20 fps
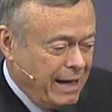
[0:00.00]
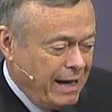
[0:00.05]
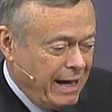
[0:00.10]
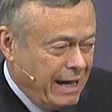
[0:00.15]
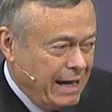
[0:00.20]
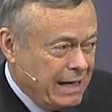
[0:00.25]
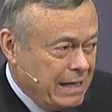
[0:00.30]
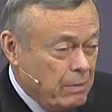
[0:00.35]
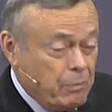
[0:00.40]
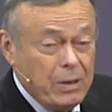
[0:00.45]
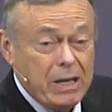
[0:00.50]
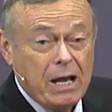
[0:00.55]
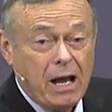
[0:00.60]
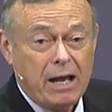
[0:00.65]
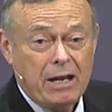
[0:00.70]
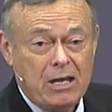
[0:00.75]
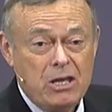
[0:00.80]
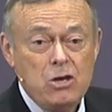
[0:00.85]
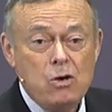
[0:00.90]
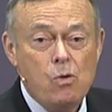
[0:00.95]
And we
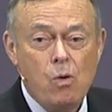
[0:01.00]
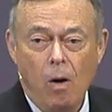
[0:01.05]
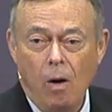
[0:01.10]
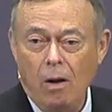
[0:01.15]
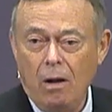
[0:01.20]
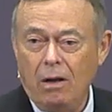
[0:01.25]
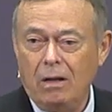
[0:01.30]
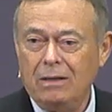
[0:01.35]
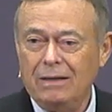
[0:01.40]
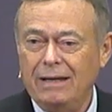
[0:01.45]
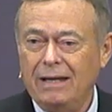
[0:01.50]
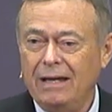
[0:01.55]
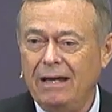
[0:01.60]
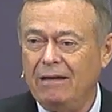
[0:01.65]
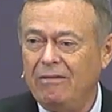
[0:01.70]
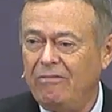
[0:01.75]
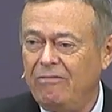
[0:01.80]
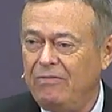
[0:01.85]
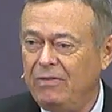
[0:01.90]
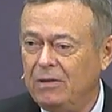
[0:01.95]
got a U-Haul
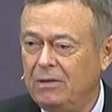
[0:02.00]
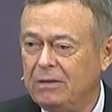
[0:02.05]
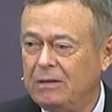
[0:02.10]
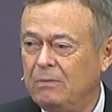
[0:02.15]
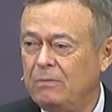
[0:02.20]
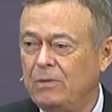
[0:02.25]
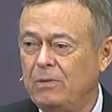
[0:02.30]
and filled it